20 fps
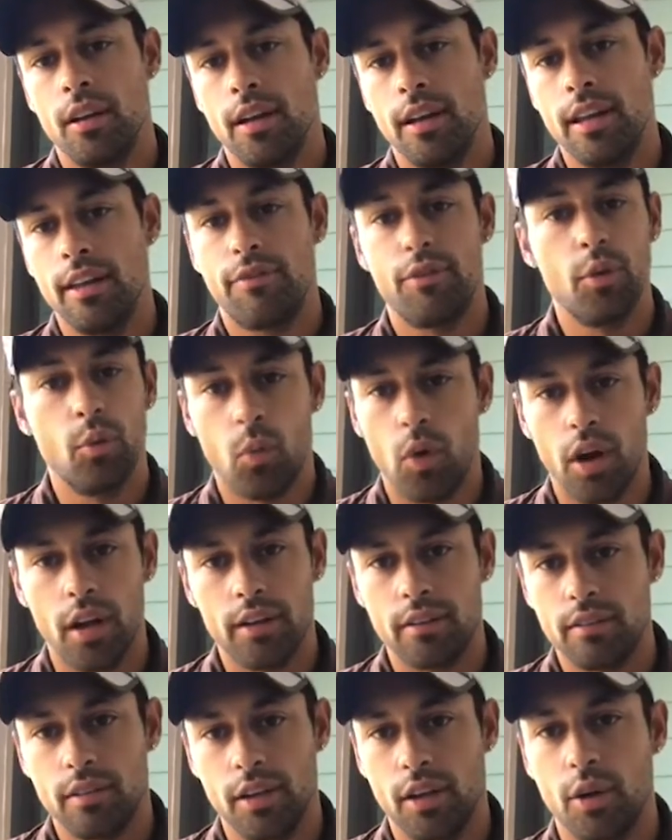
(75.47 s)
If you
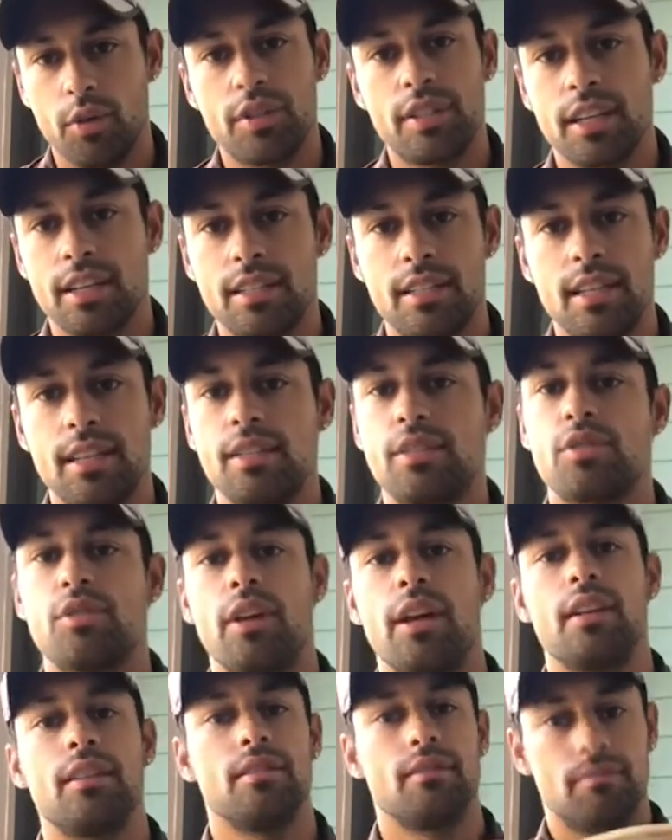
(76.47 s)
want, 60s,
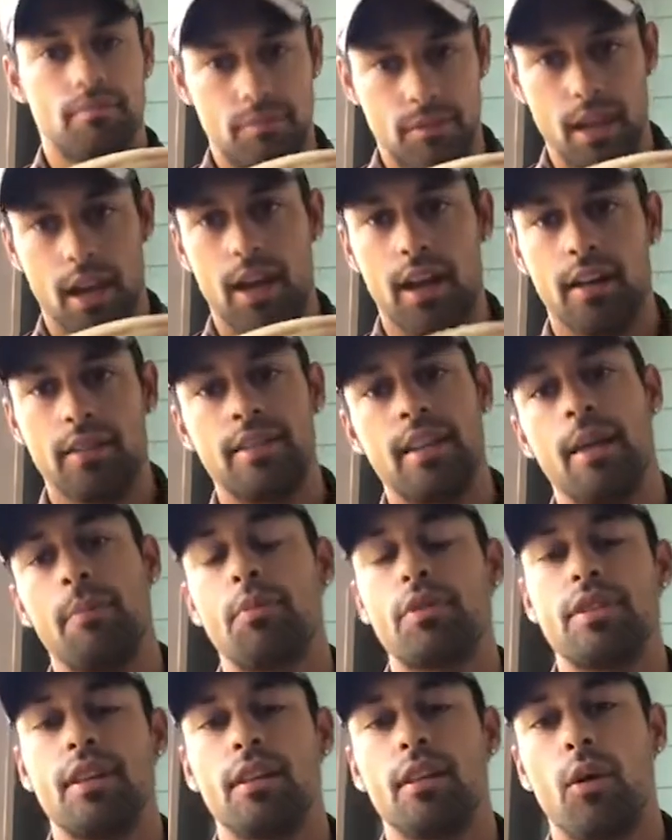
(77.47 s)
string it
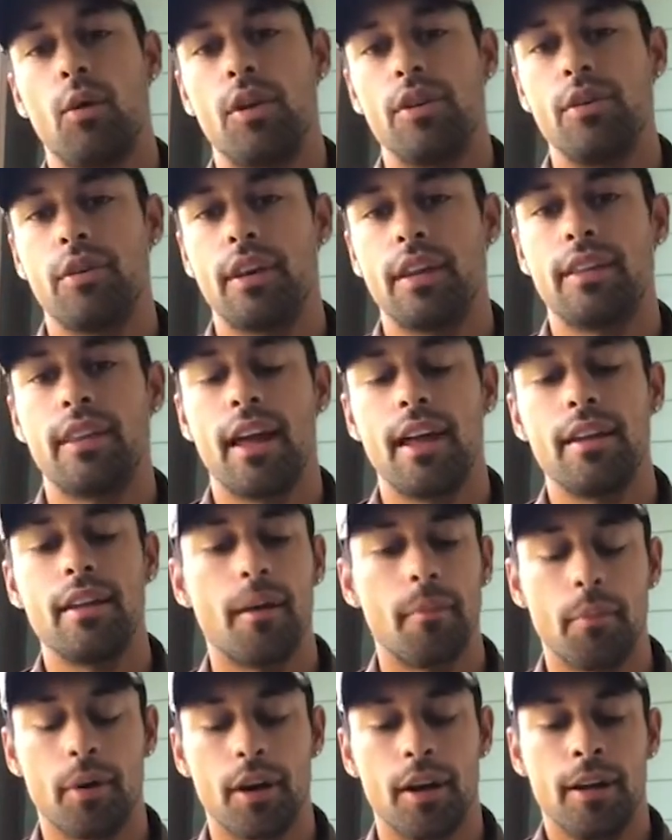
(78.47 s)
10% lower and you'll get that
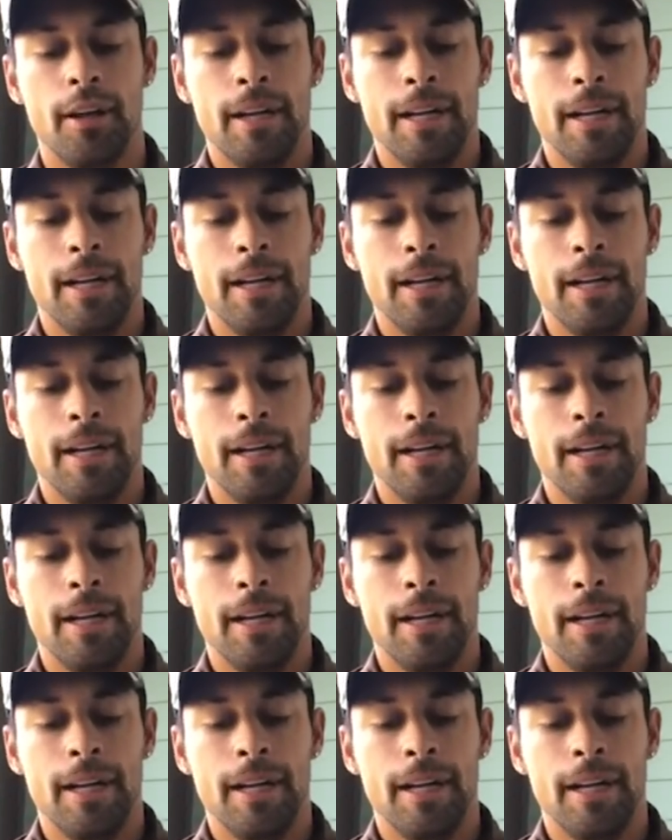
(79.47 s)
number.